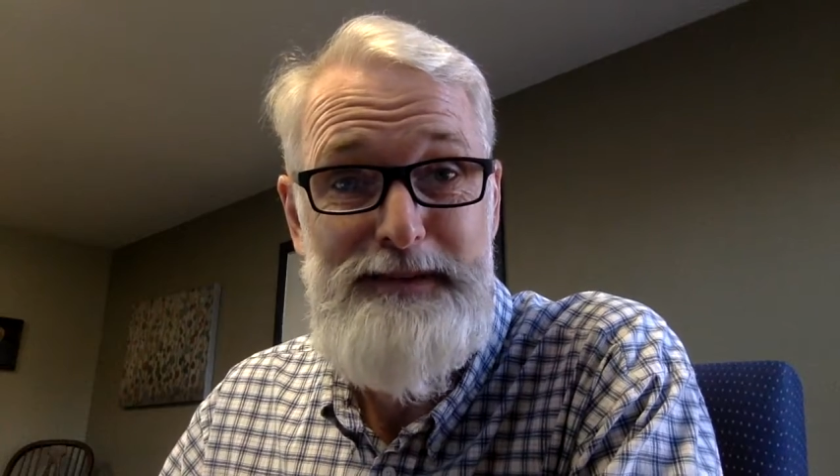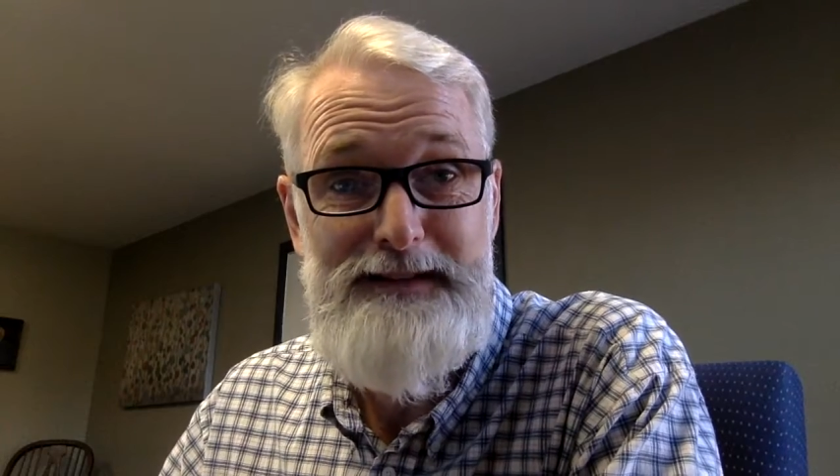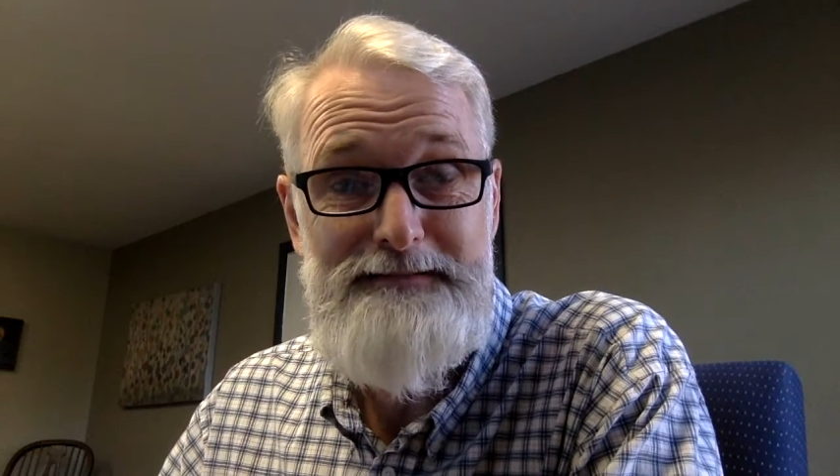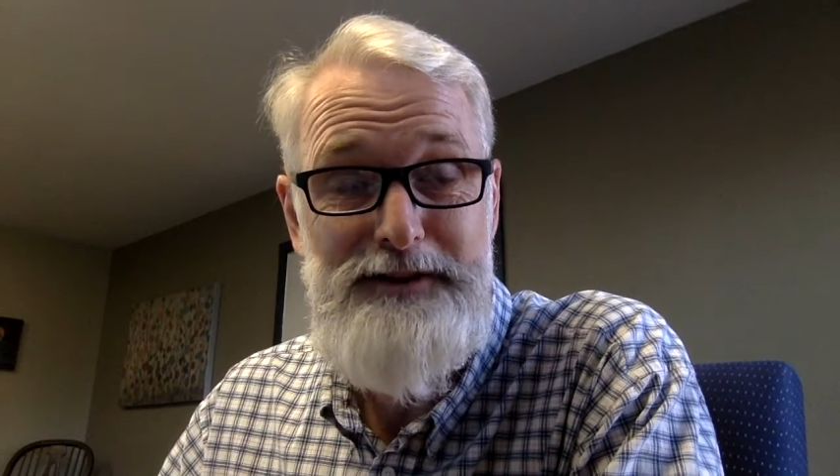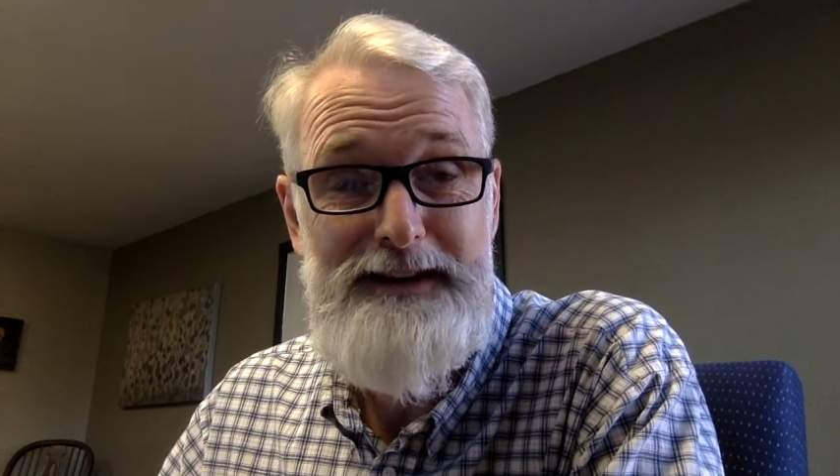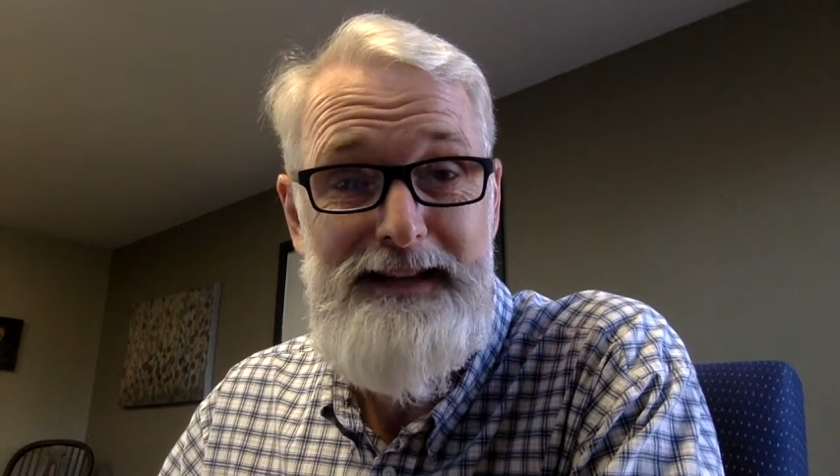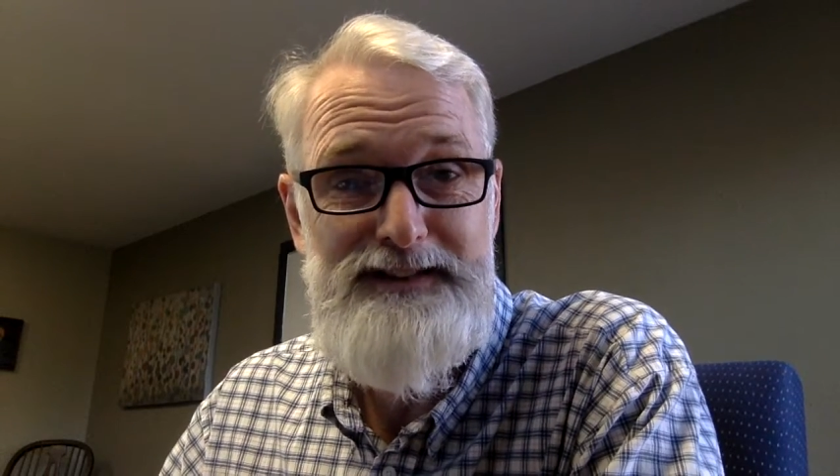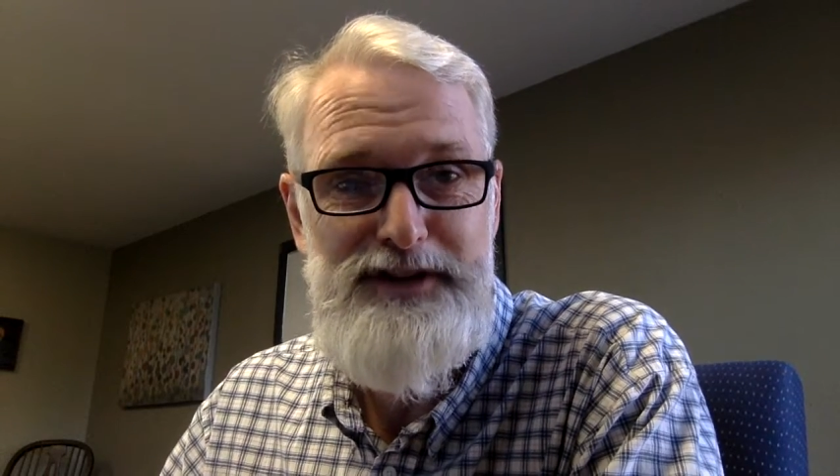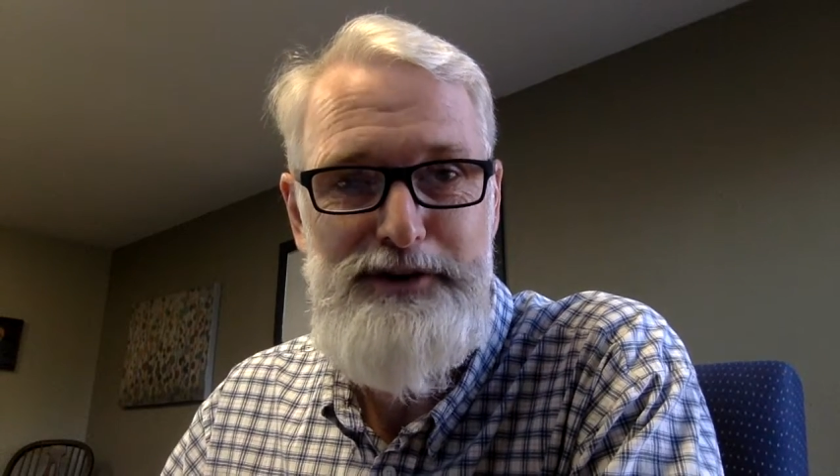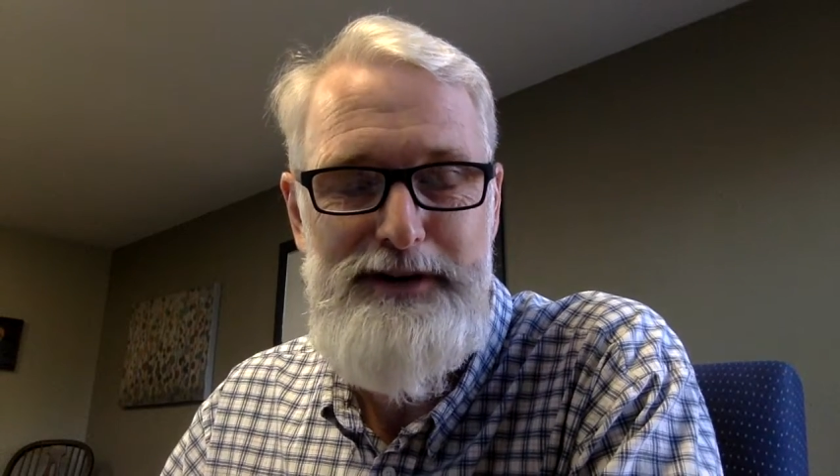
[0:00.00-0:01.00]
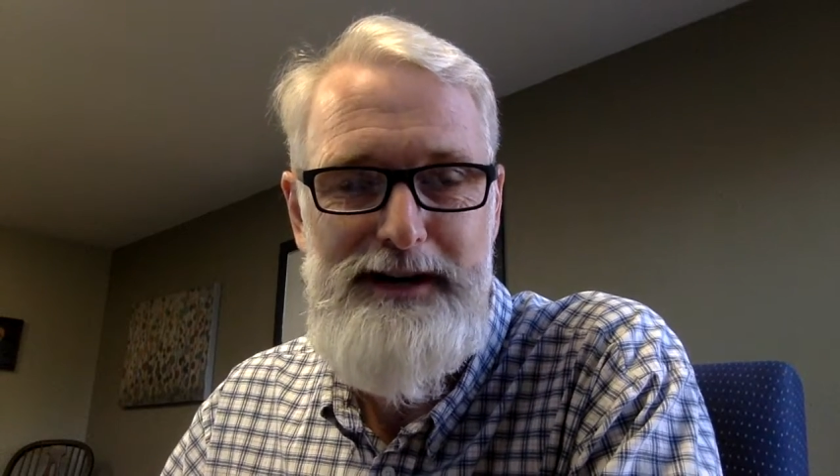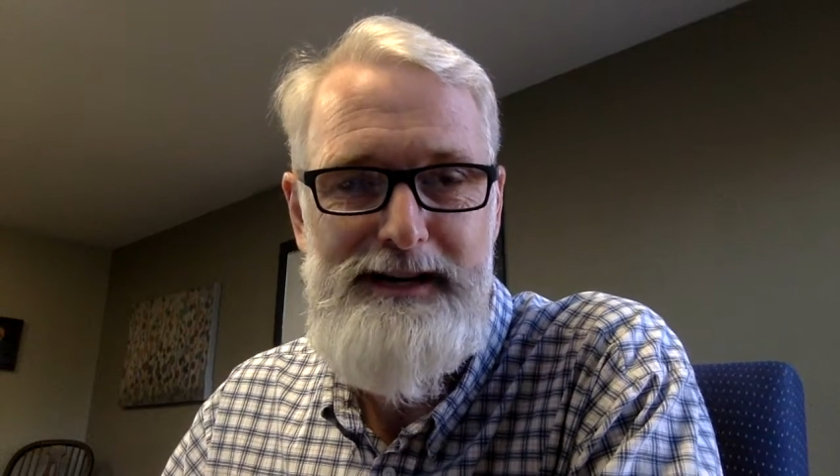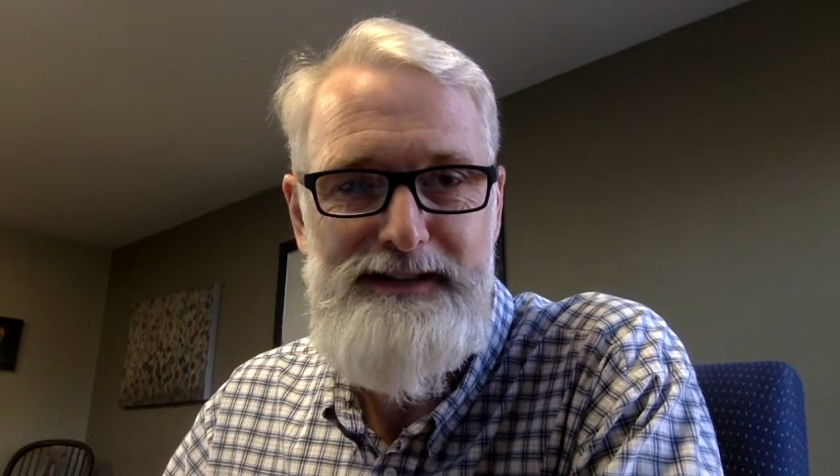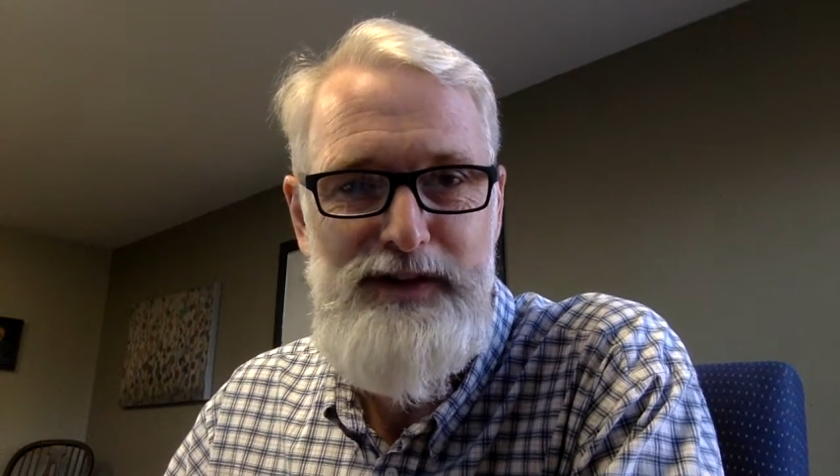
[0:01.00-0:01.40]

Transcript: and great things are going on.